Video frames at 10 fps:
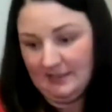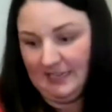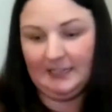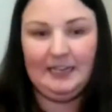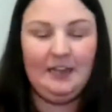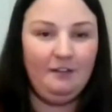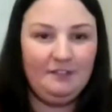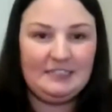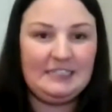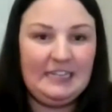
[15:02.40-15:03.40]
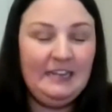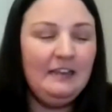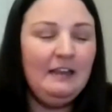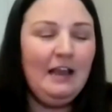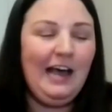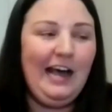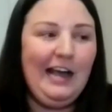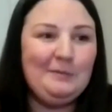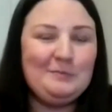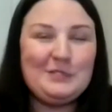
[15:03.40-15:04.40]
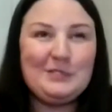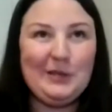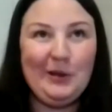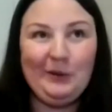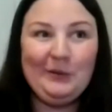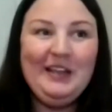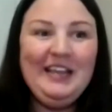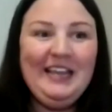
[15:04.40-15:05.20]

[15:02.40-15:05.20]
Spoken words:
Dudley, obviously. So